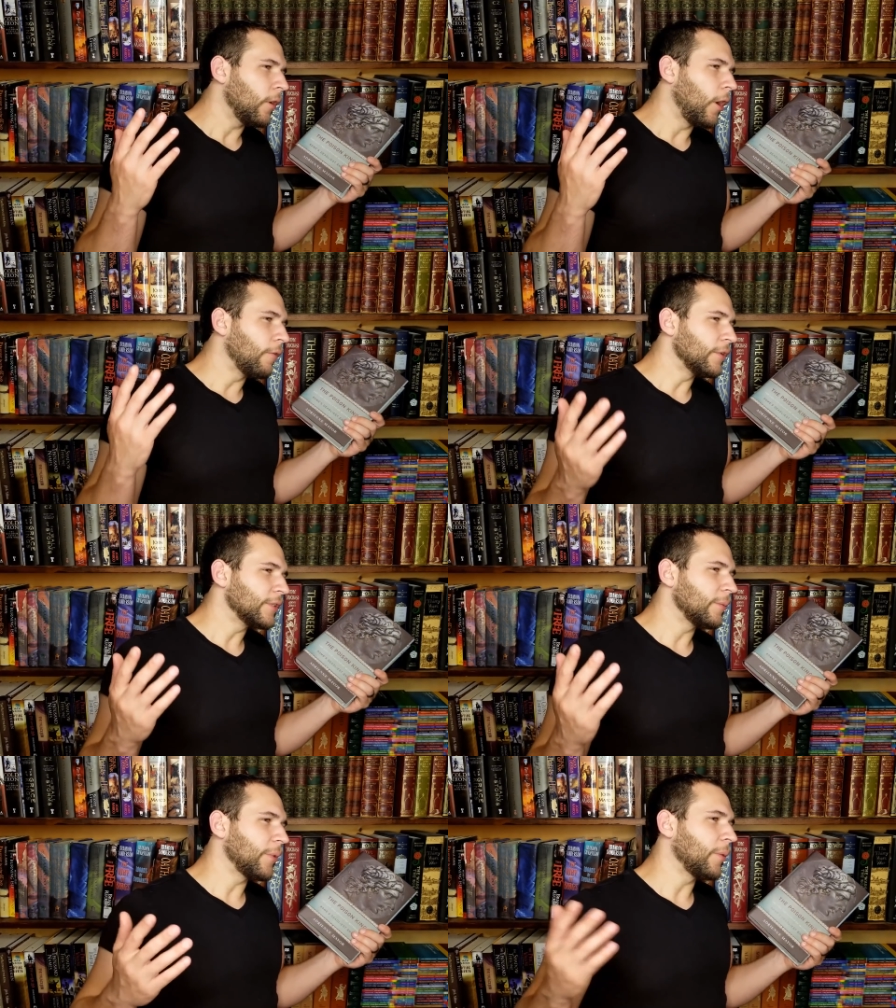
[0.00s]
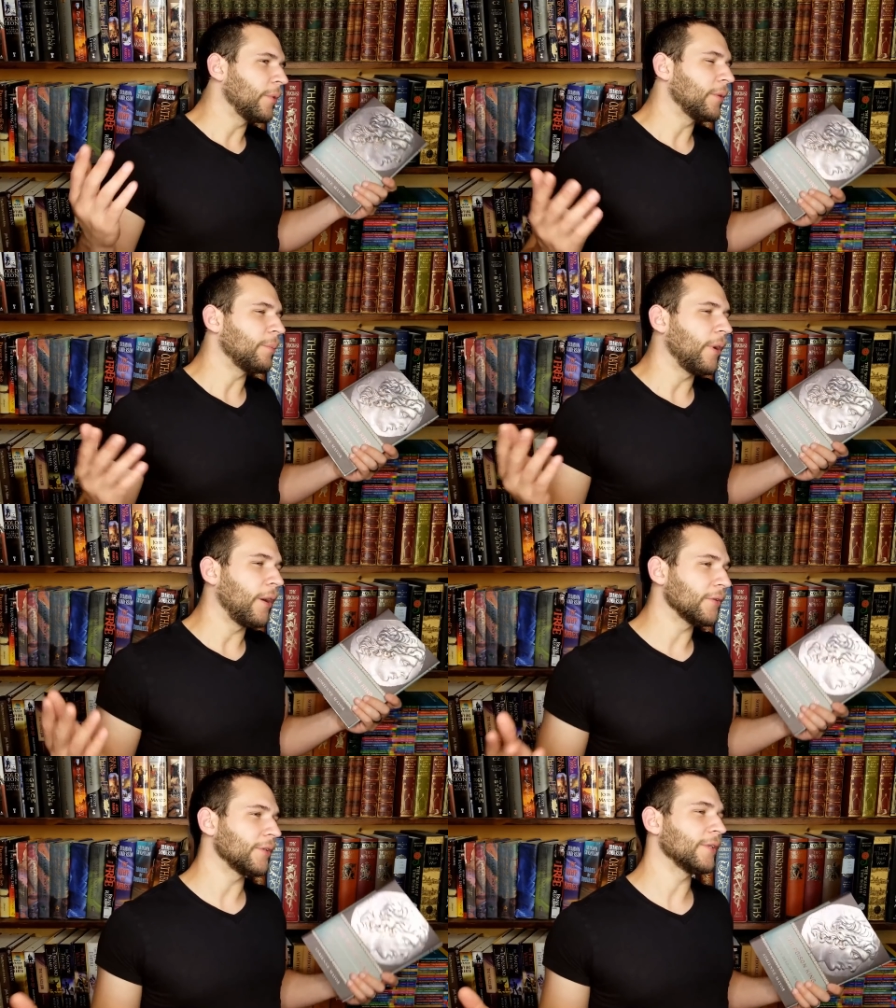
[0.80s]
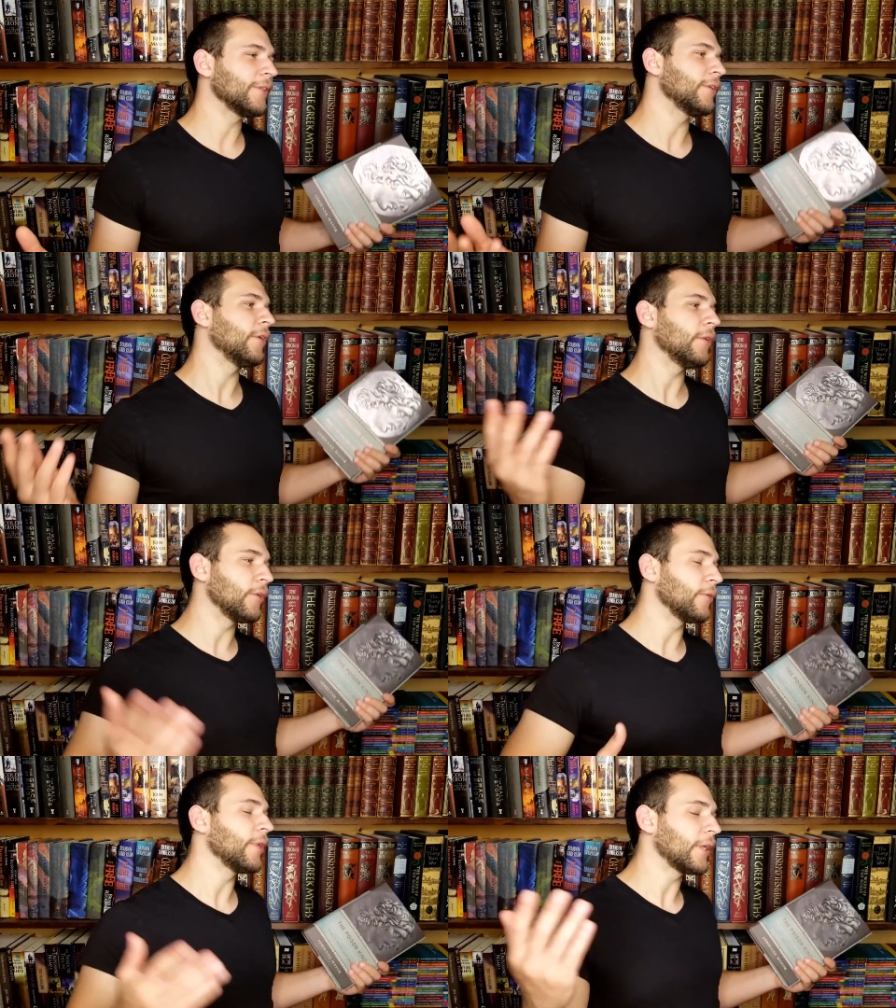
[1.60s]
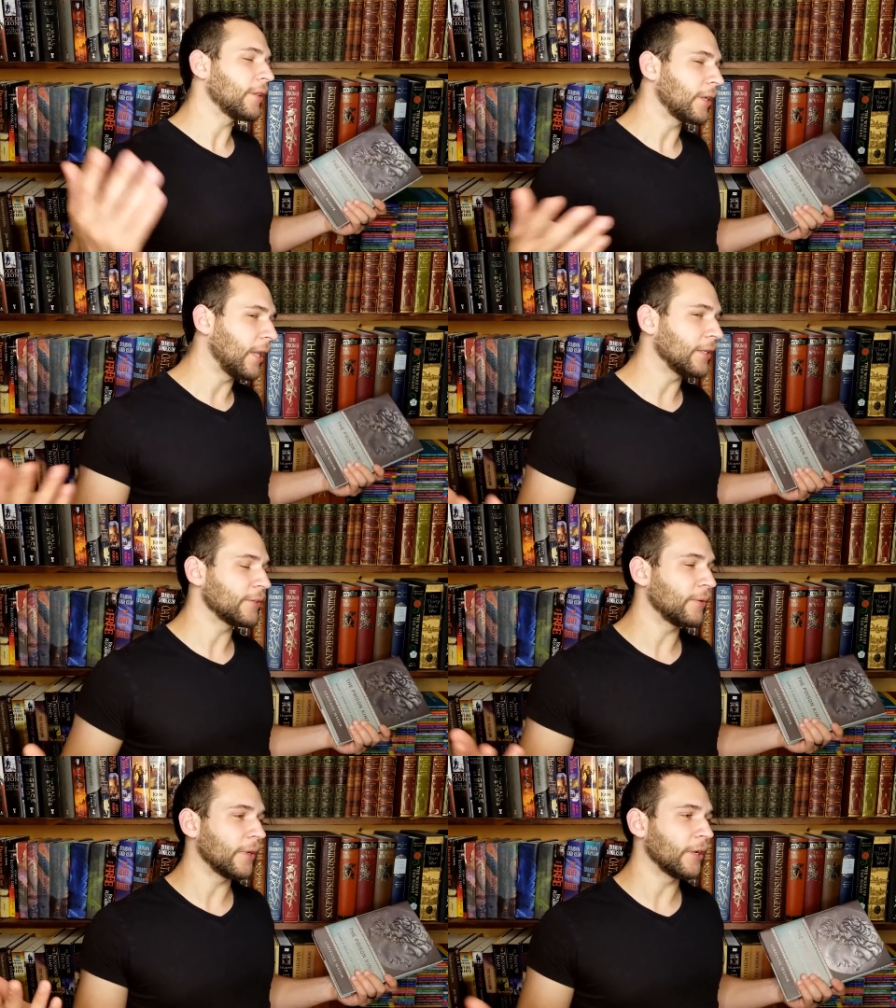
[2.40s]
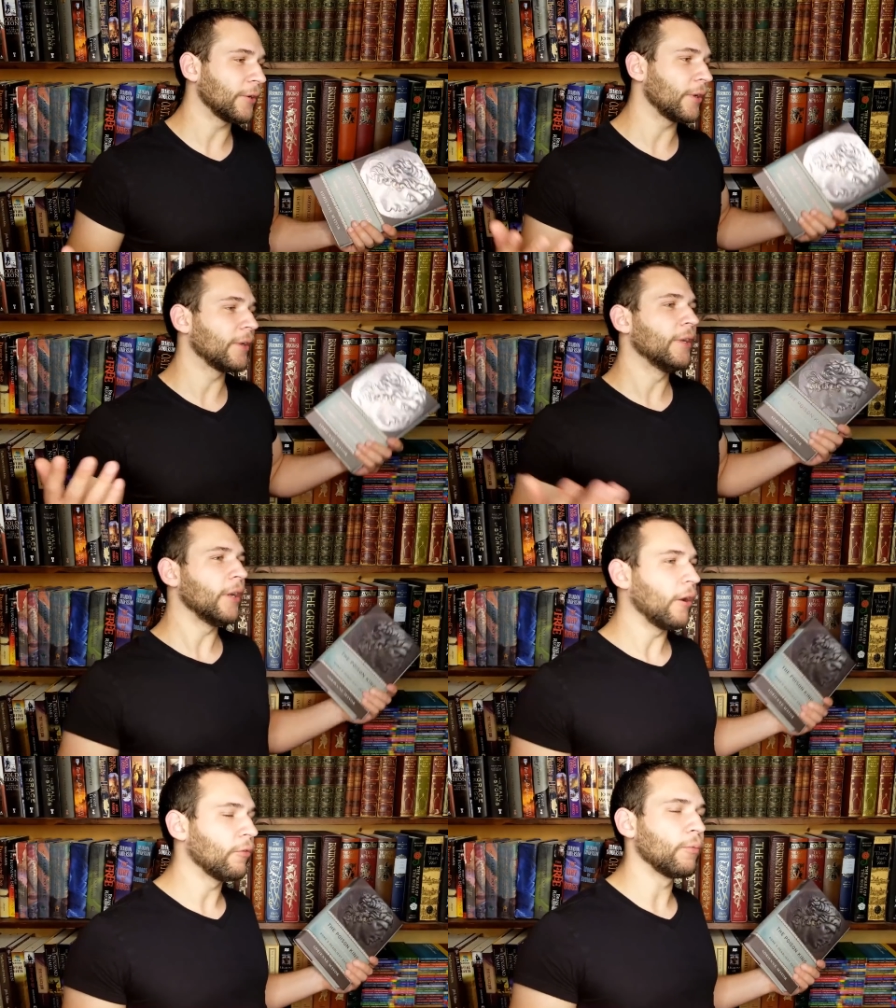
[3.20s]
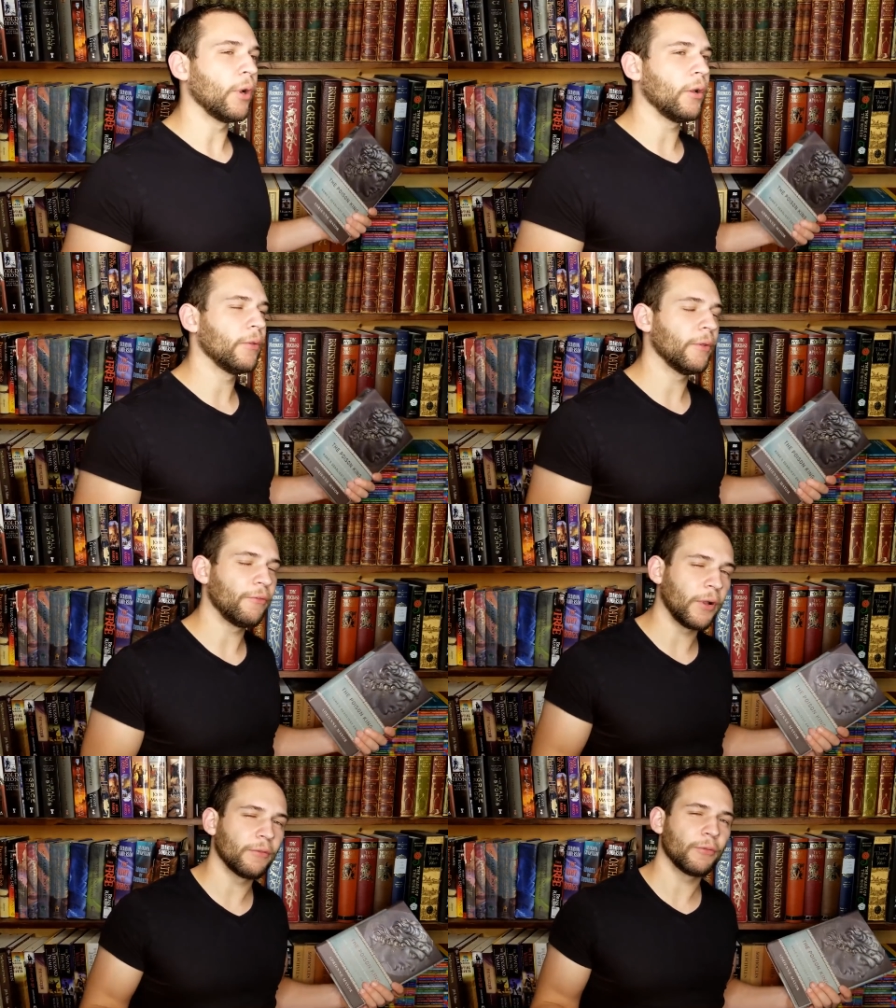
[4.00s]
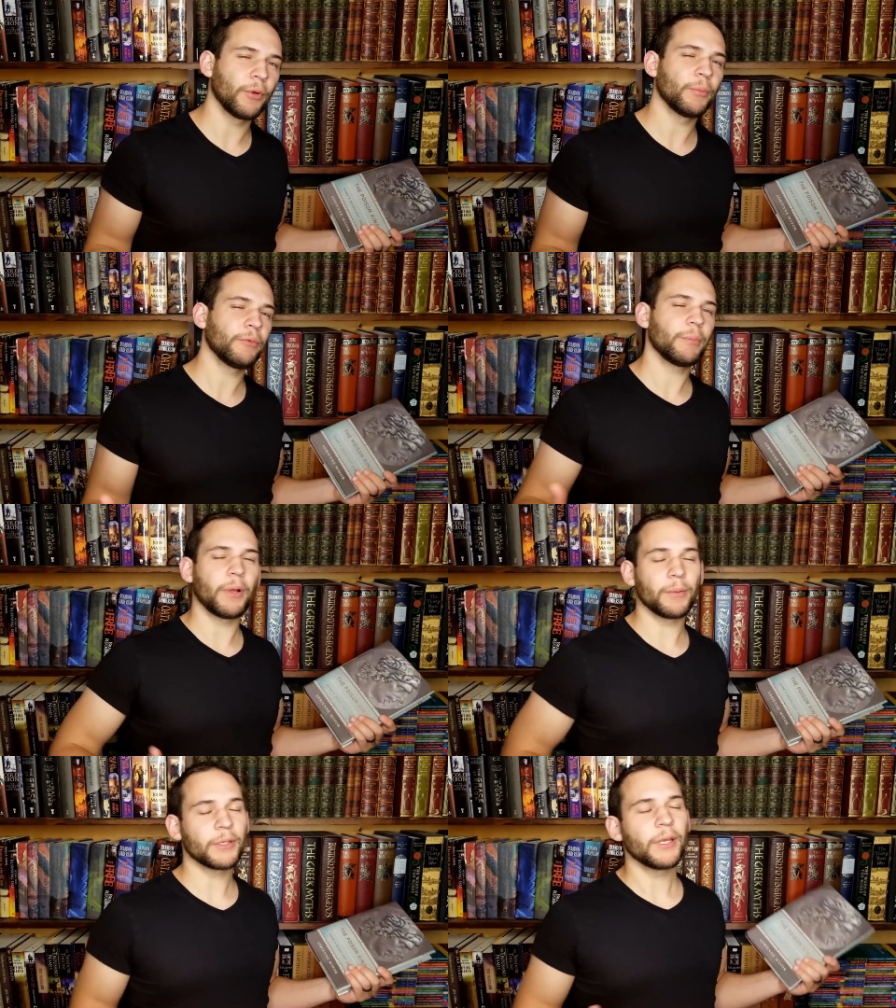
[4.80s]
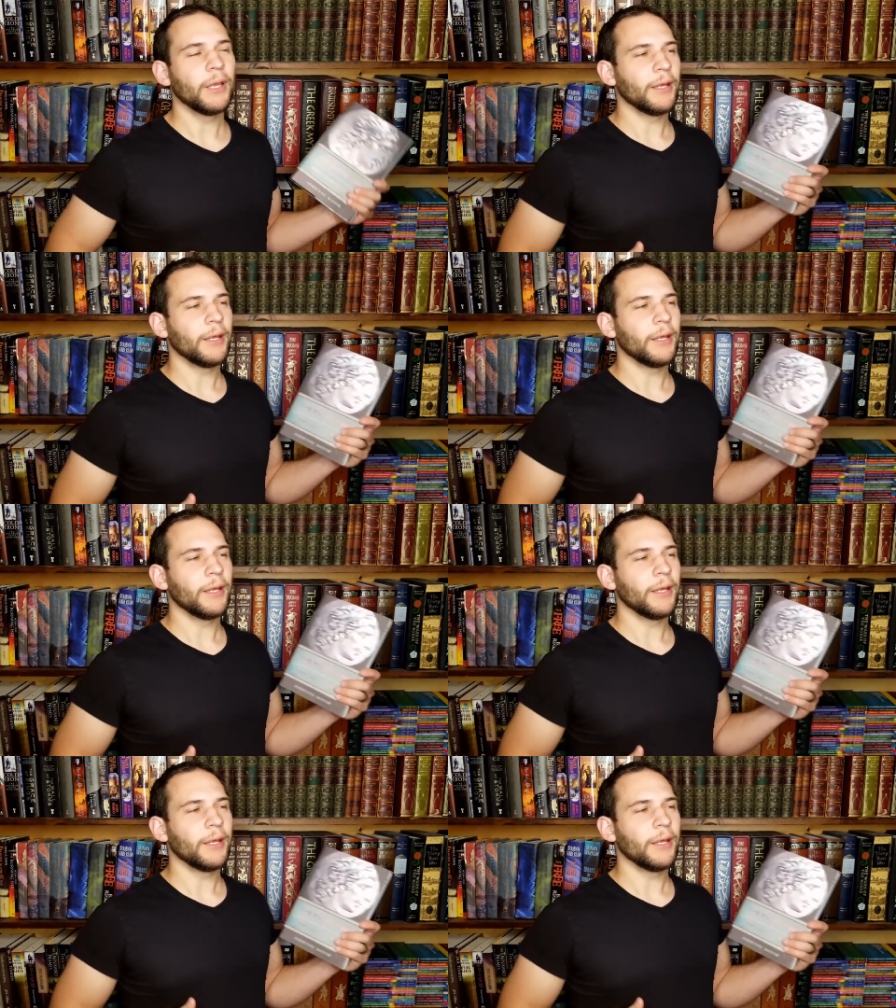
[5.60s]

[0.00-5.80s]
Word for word: obviously by being Pontus during like the classical era of the the fall of the Roman Republic,